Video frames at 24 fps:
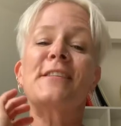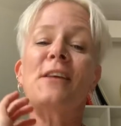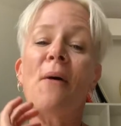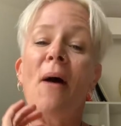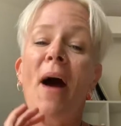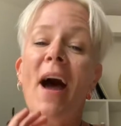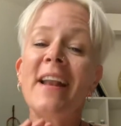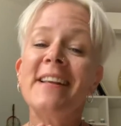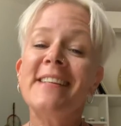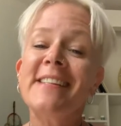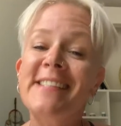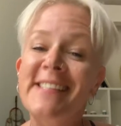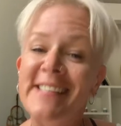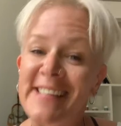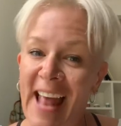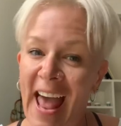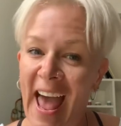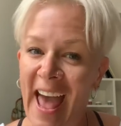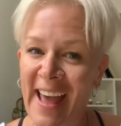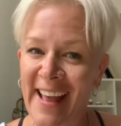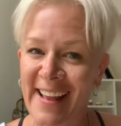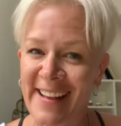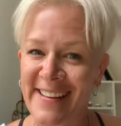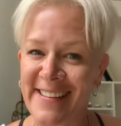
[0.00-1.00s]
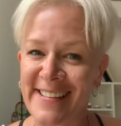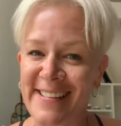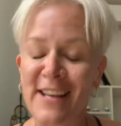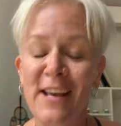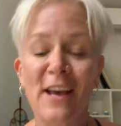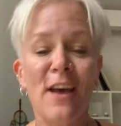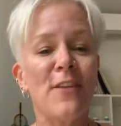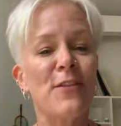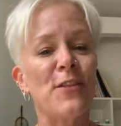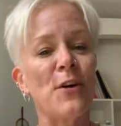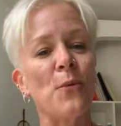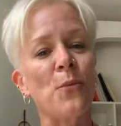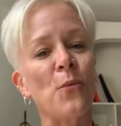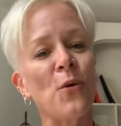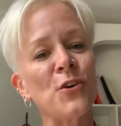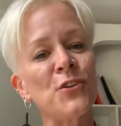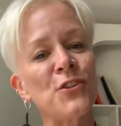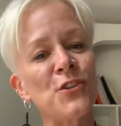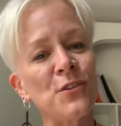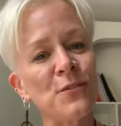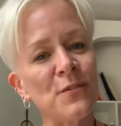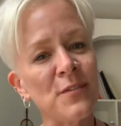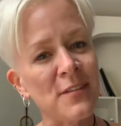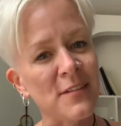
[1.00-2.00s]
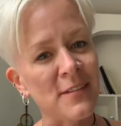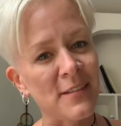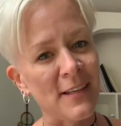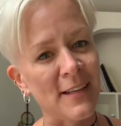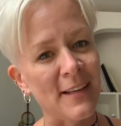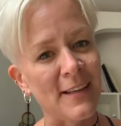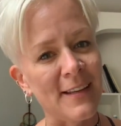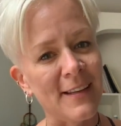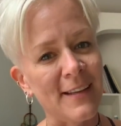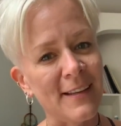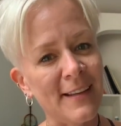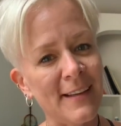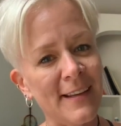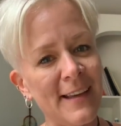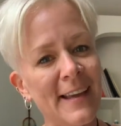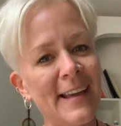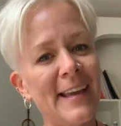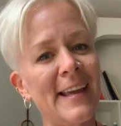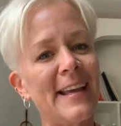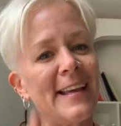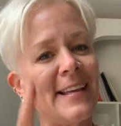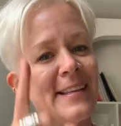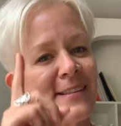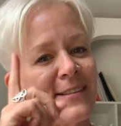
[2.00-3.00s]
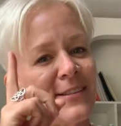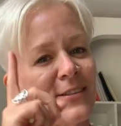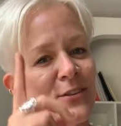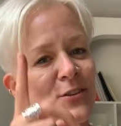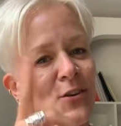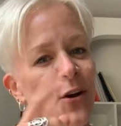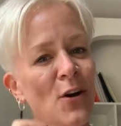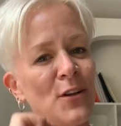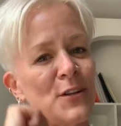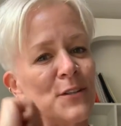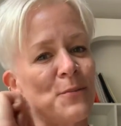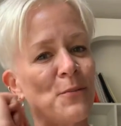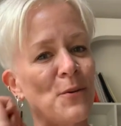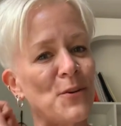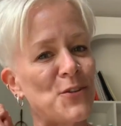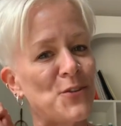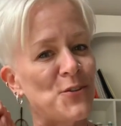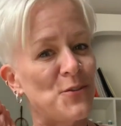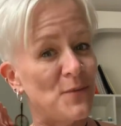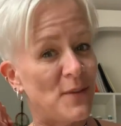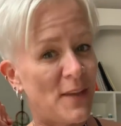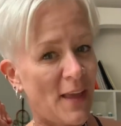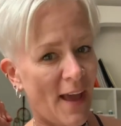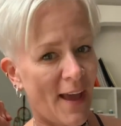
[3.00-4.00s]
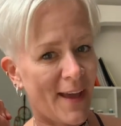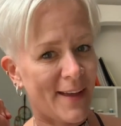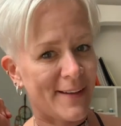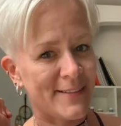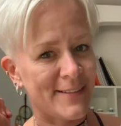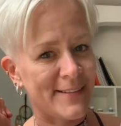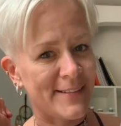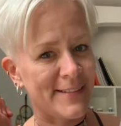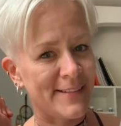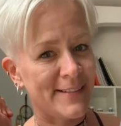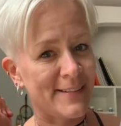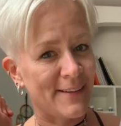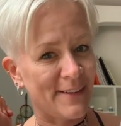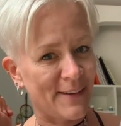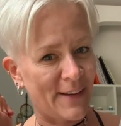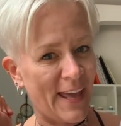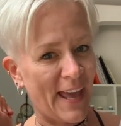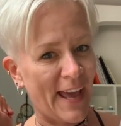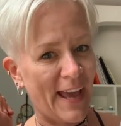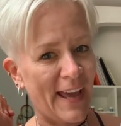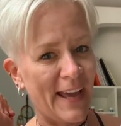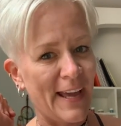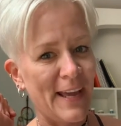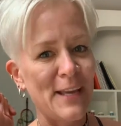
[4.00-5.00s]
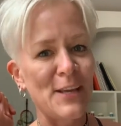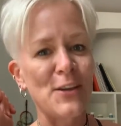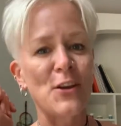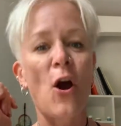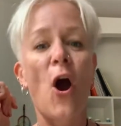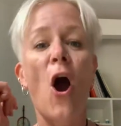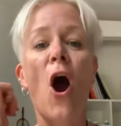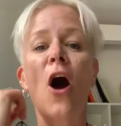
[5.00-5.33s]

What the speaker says: understand that what you see is not what you get, okay?